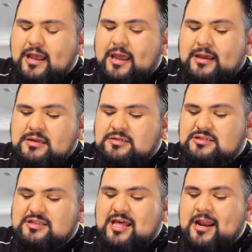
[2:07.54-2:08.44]

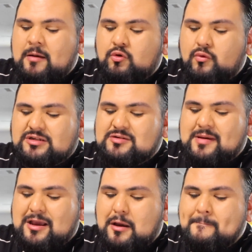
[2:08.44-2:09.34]
And then I'm going to
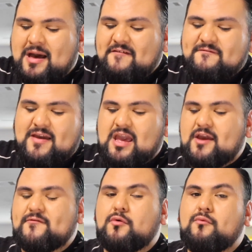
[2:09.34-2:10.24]
make my
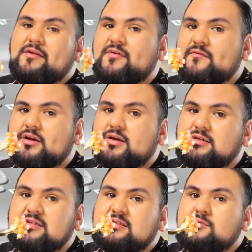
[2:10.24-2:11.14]
fave red velvet
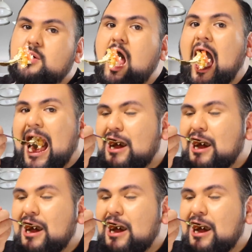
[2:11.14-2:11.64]
cookies as well.